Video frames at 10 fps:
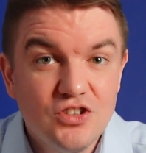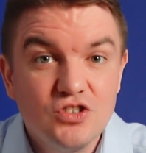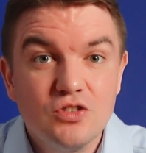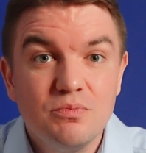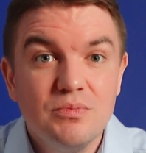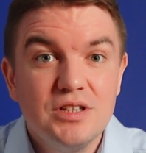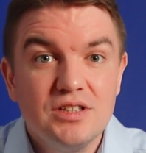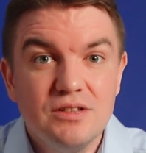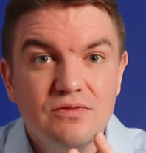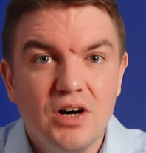
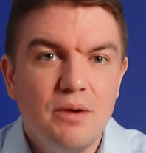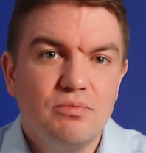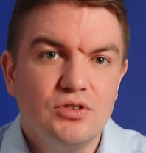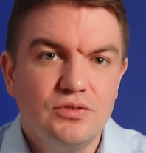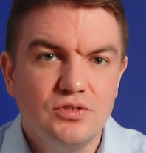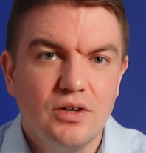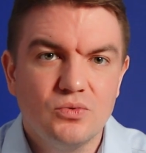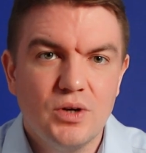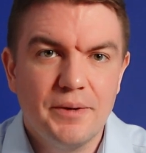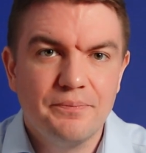submitted via approved
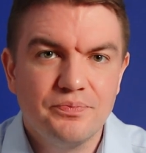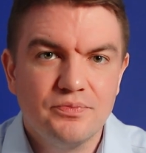software.